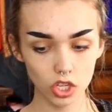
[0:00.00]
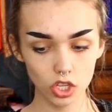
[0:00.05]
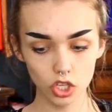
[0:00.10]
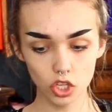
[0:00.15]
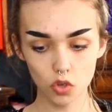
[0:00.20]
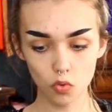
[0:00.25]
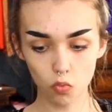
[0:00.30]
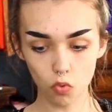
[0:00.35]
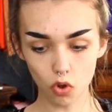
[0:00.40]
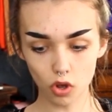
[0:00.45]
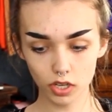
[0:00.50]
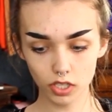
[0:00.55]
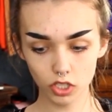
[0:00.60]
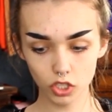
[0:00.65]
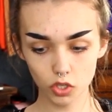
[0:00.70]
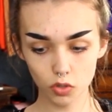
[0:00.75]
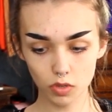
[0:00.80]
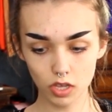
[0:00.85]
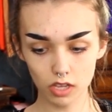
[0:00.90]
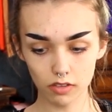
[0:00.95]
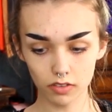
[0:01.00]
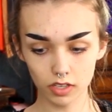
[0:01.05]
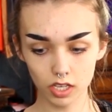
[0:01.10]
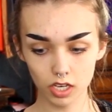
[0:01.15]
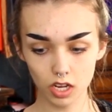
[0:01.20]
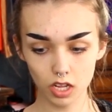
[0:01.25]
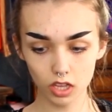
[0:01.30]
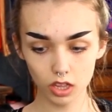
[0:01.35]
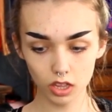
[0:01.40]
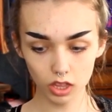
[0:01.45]
You want to give
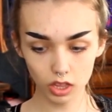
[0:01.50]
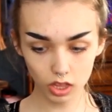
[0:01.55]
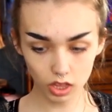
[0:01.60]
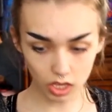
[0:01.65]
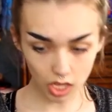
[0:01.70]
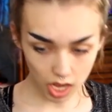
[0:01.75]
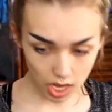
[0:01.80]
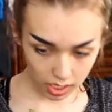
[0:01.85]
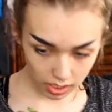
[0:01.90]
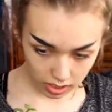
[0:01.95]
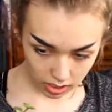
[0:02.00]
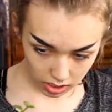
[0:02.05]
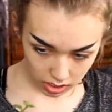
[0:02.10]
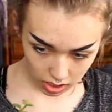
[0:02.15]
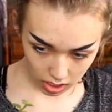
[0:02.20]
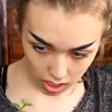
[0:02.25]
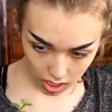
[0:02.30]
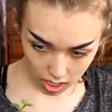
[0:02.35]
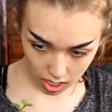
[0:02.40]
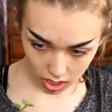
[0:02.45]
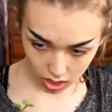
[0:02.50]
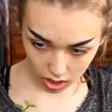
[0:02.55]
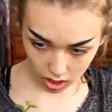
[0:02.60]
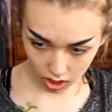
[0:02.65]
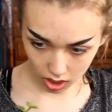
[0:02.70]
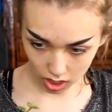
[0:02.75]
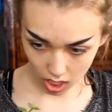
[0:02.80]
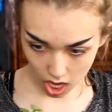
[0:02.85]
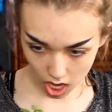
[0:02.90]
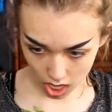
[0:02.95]
it lots and
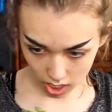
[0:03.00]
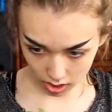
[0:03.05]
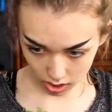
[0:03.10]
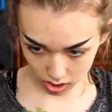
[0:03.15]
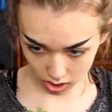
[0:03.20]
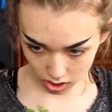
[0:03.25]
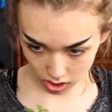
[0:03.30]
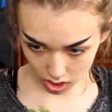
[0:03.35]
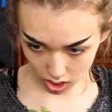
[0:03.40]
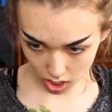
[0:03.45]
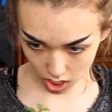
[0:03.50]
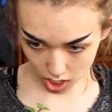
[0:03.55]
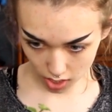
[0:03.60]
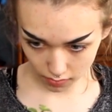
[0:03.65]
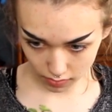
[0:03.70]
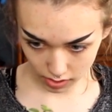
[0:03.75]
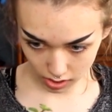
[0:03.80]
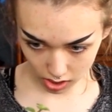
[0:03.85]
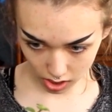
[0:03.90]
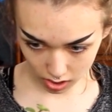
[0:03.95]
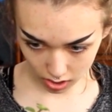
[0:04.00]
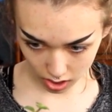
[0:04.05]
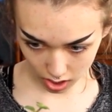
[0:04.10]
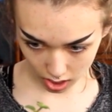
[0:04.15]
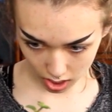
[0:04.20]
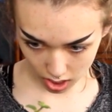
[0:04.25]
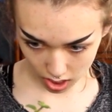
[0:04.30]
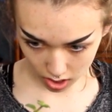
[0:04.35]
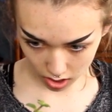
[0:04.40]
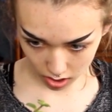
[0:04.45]
lots of
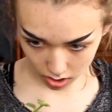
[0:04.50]
sunlight.